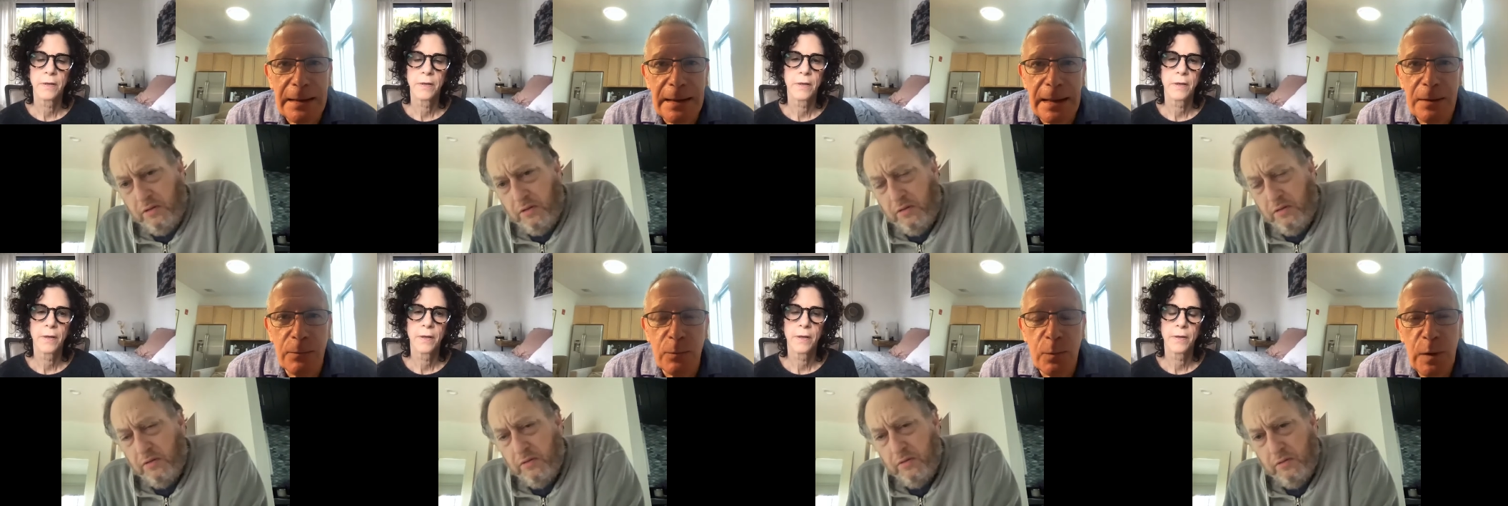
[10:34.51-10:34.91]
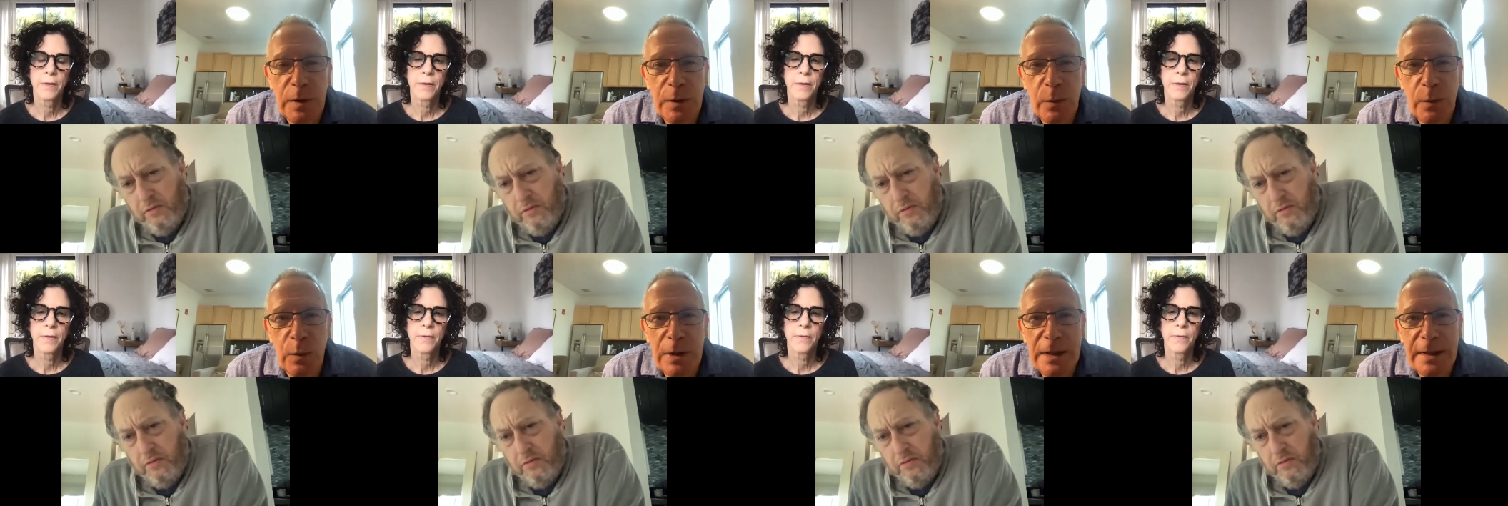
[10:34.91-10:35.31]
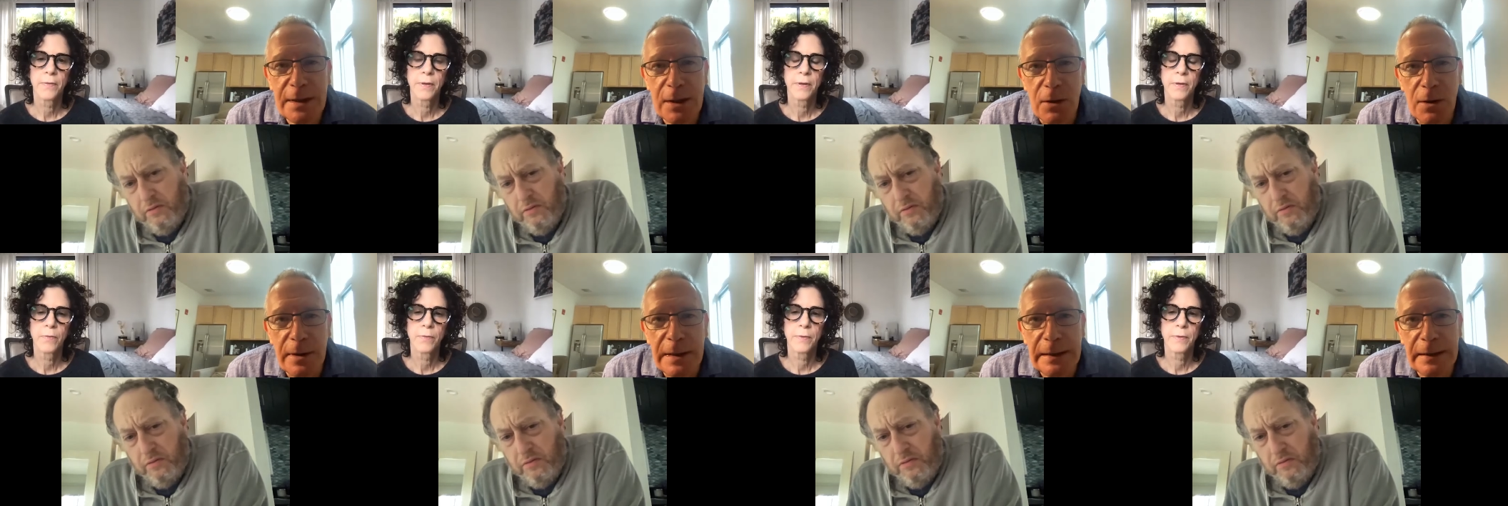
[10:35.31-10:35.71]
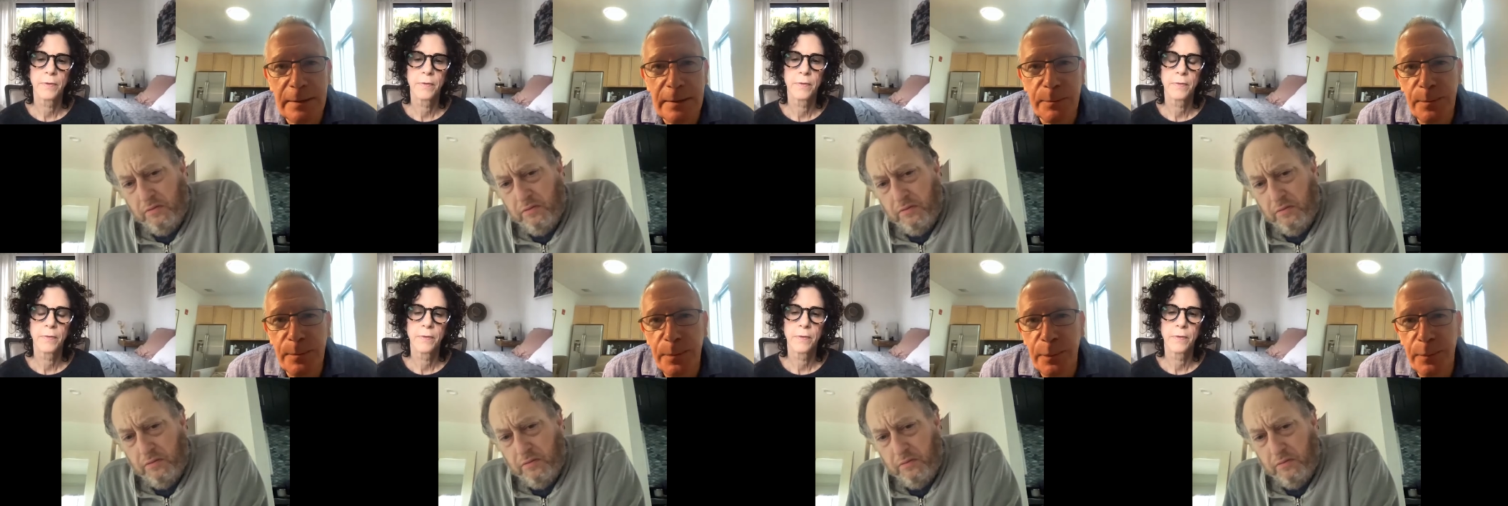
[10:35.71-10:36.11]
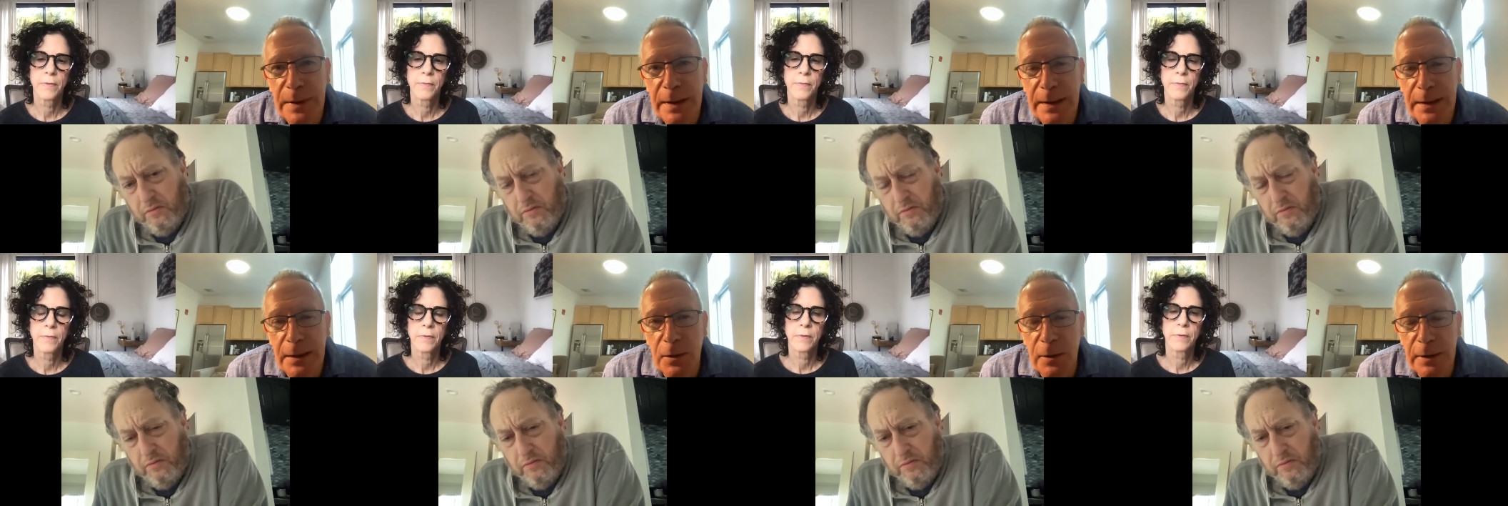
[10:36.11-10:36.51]
Speaker 1: And we, we saw in the
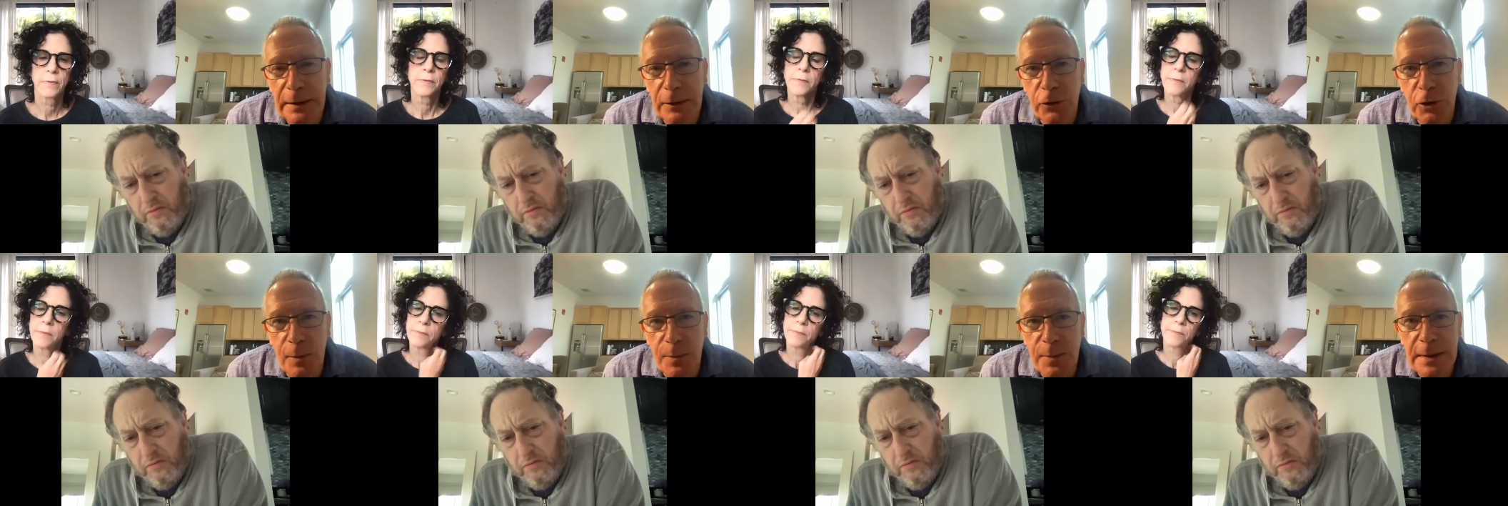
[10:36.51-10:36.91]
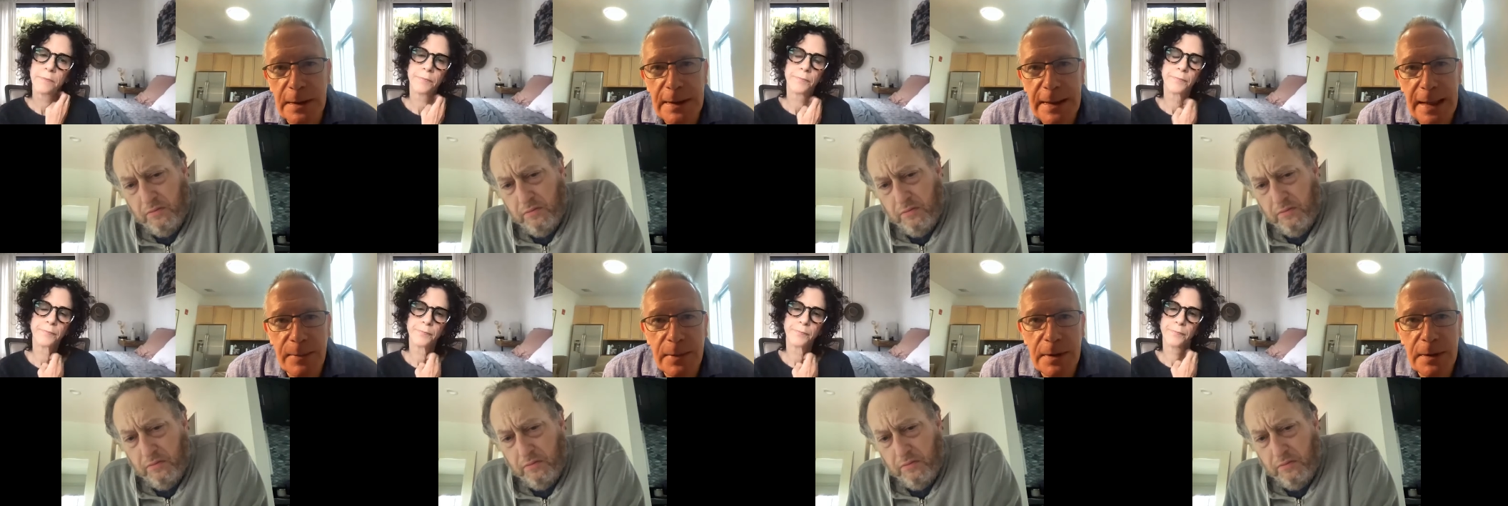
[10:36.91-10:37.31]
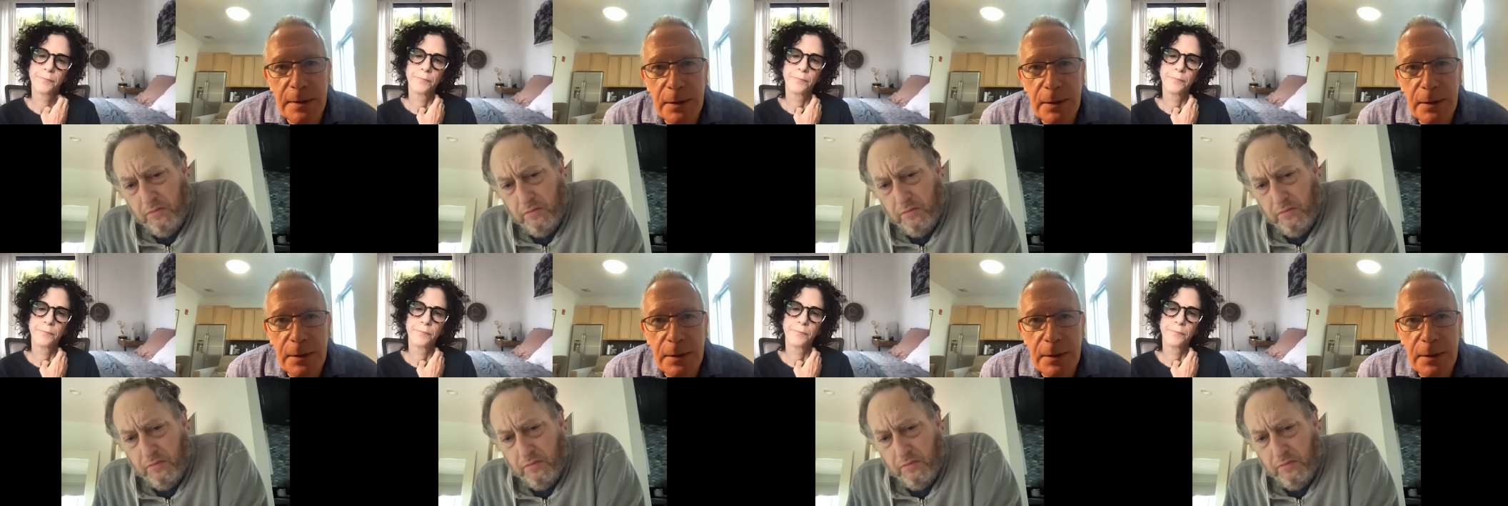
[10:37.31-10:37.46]
you know in the Trump's attempted